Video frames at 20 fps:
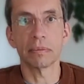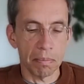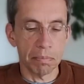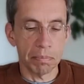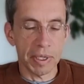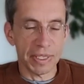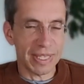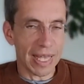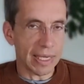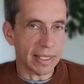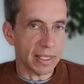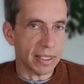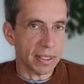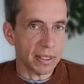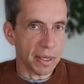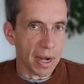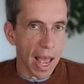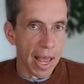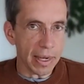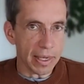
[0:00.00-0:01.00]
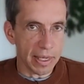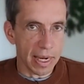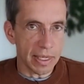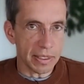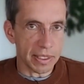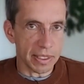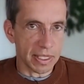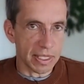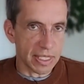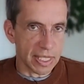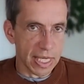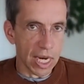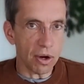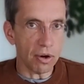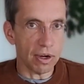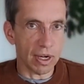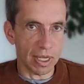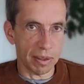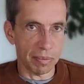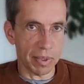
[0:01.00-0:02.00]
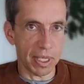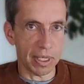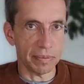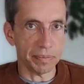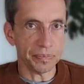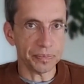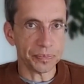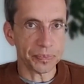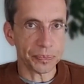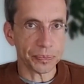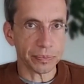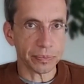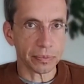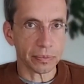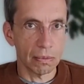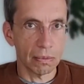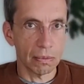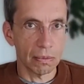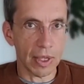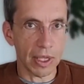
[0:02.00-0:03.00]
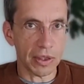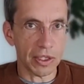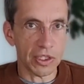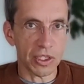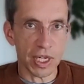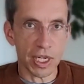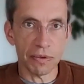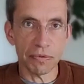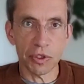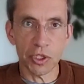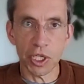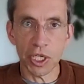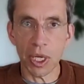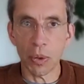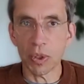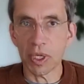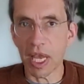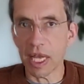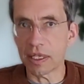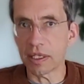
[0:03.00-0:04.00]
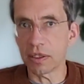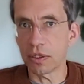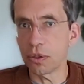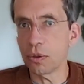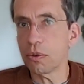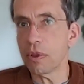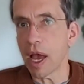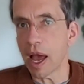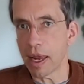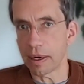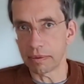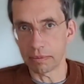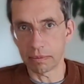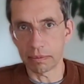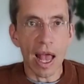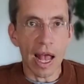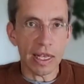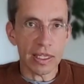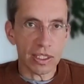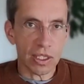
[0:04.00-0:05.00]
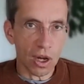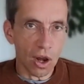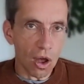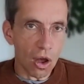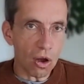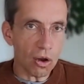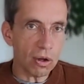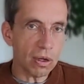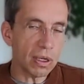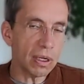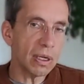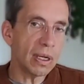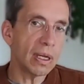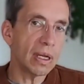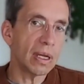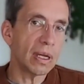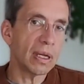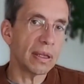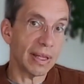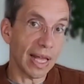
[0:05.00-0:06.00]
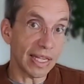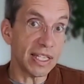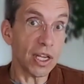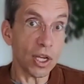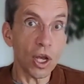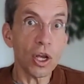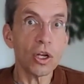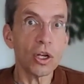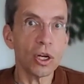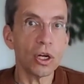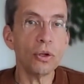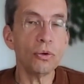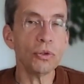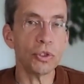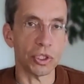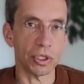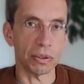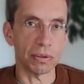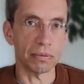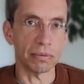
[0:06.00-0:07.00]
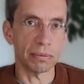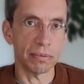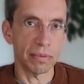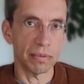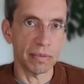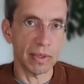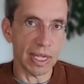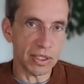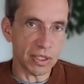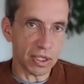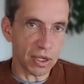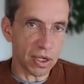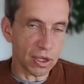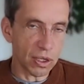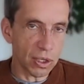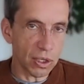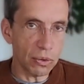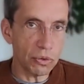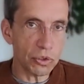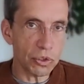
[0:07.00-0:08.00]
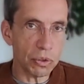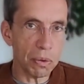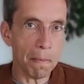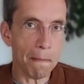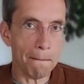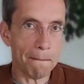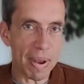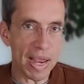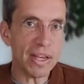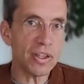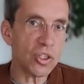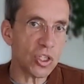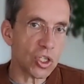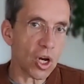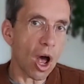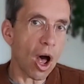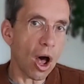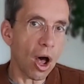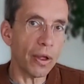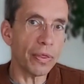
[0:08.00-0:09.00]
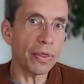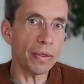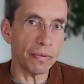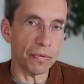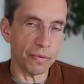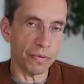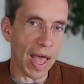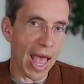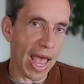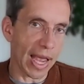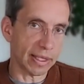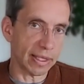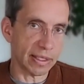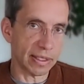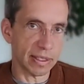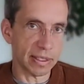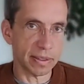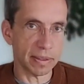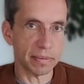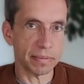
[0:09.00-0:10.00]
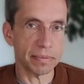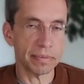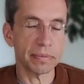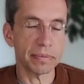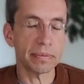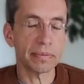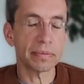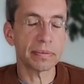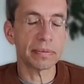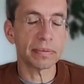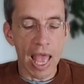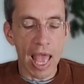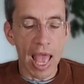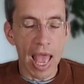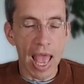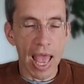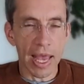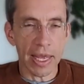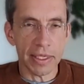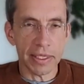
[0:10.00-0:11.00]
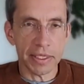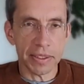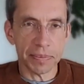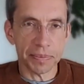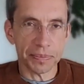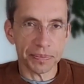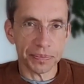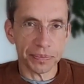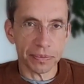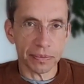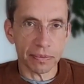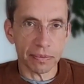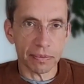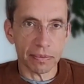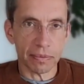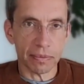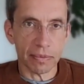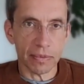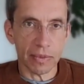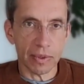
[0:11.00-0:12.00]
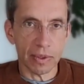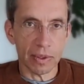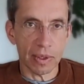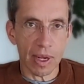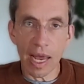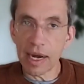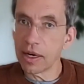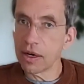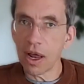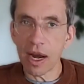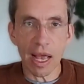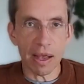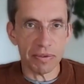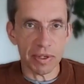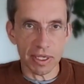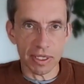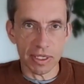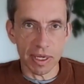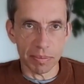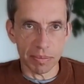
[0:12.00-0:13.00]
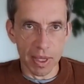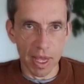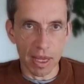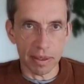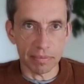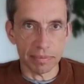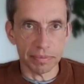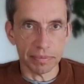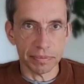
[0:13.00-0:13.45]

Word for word: But that did not necessarily mean that the state of Virginia would get to do that. As long, that's a conclusion. That's a conclusion based on the facts. And I did not have to accept that.